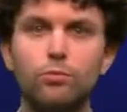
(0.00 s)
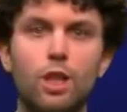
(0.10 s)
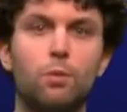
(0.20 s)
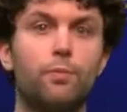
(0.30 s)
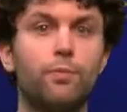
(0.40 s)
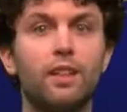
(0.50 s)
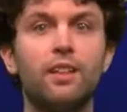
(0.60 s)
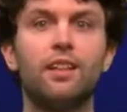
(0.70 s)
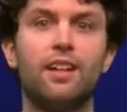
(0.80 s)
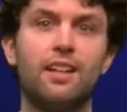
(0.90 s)
So,
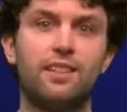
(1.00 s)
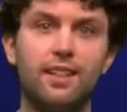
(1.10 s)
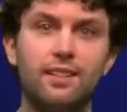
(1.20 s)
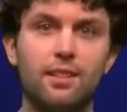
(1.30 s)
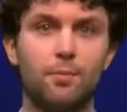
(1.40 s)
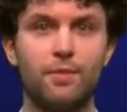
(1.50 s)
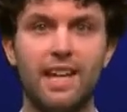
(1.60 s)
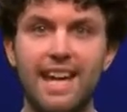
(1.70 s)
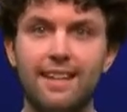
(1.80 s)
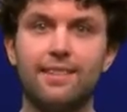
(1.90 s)
a system
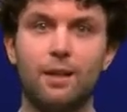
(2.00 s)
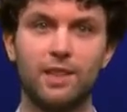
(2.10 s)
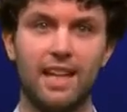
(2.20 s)
A times